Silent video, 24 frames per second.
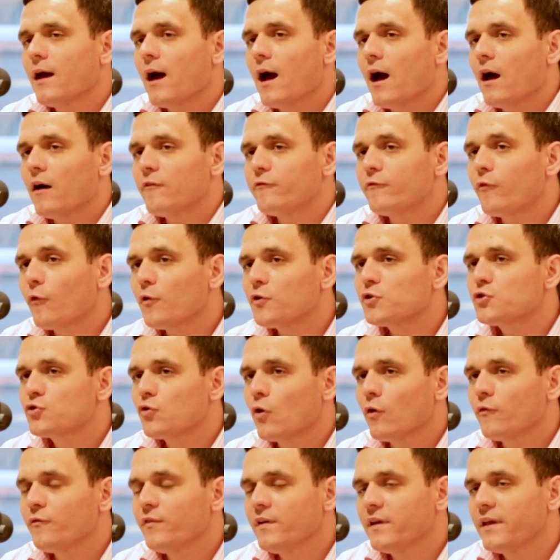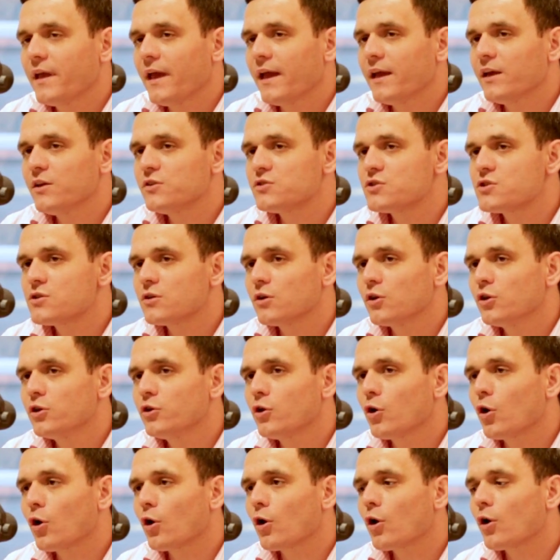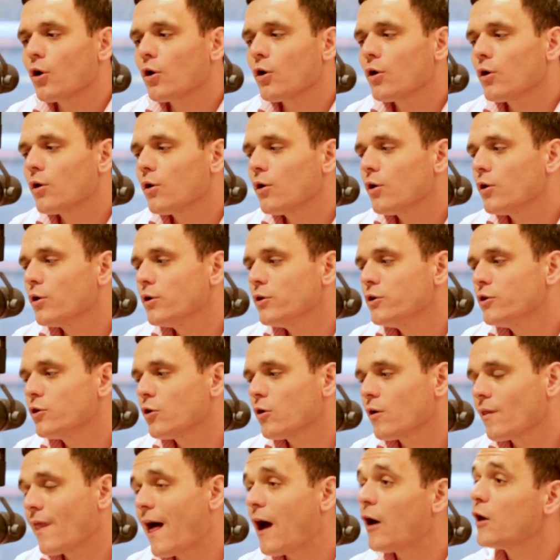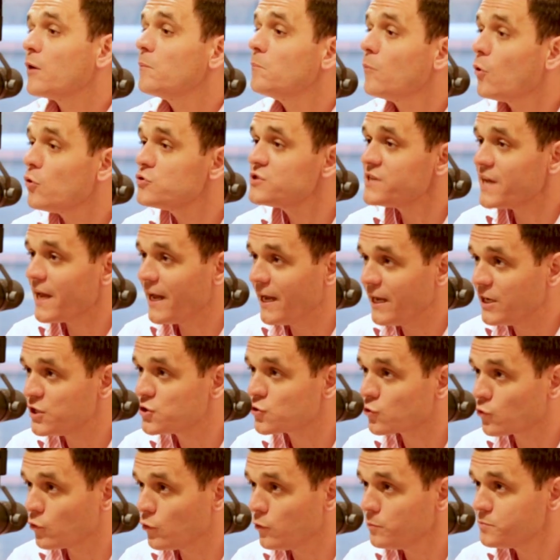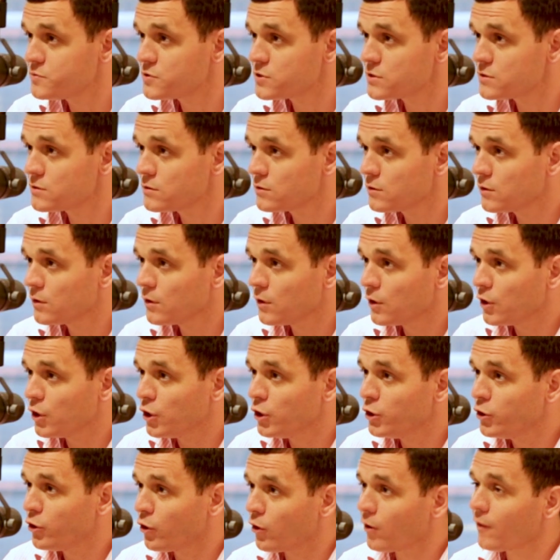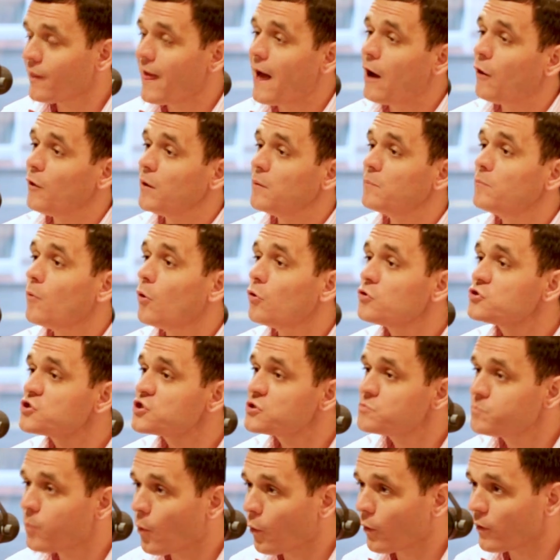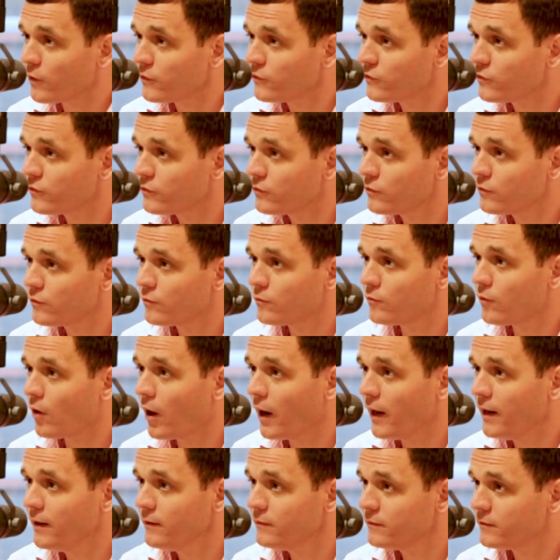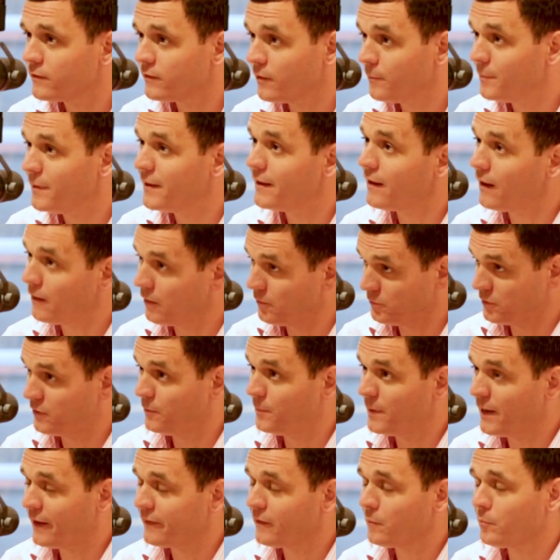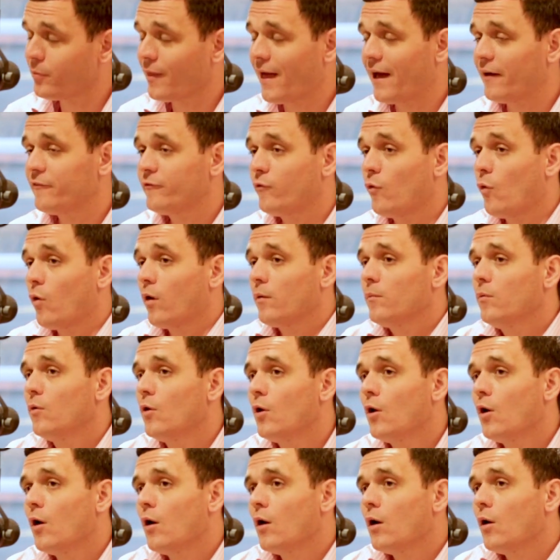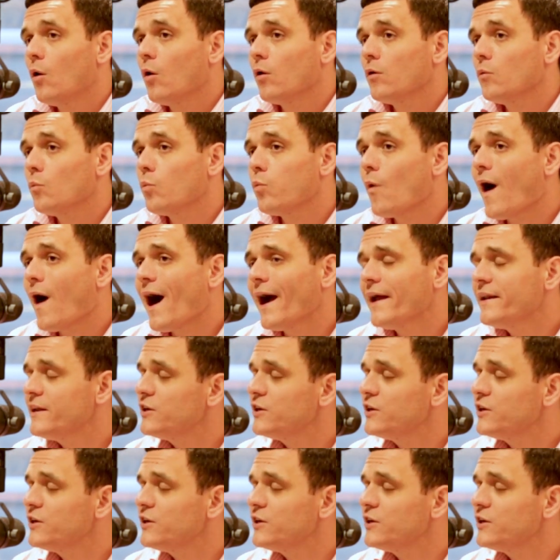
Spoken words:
for TropheCase, you're allowing most age groups, you're allowing most sports, right, to be on the platform. Why